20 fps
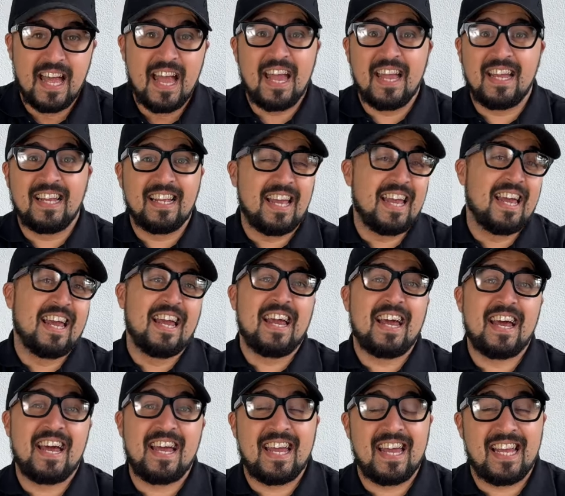
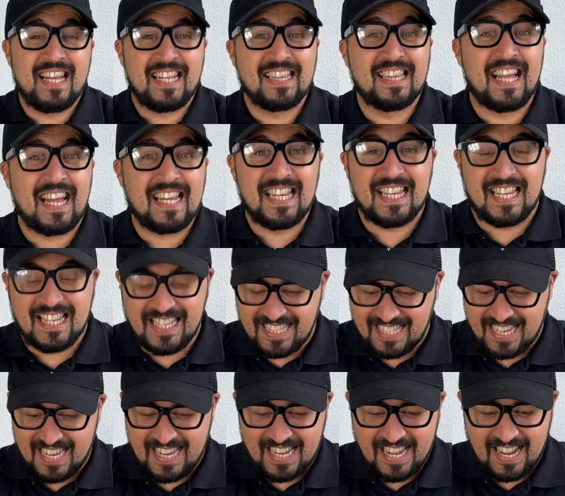and like you can
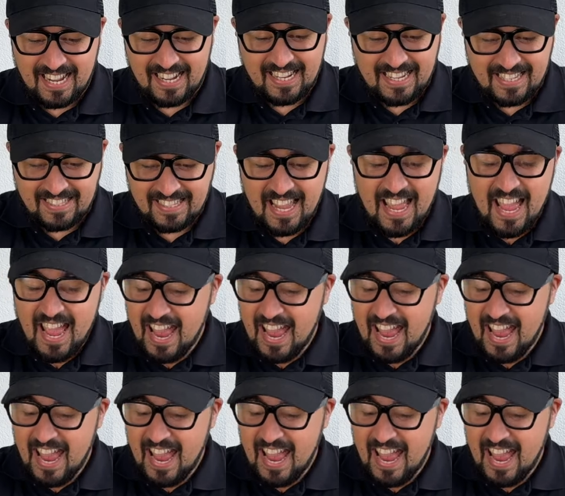see guys,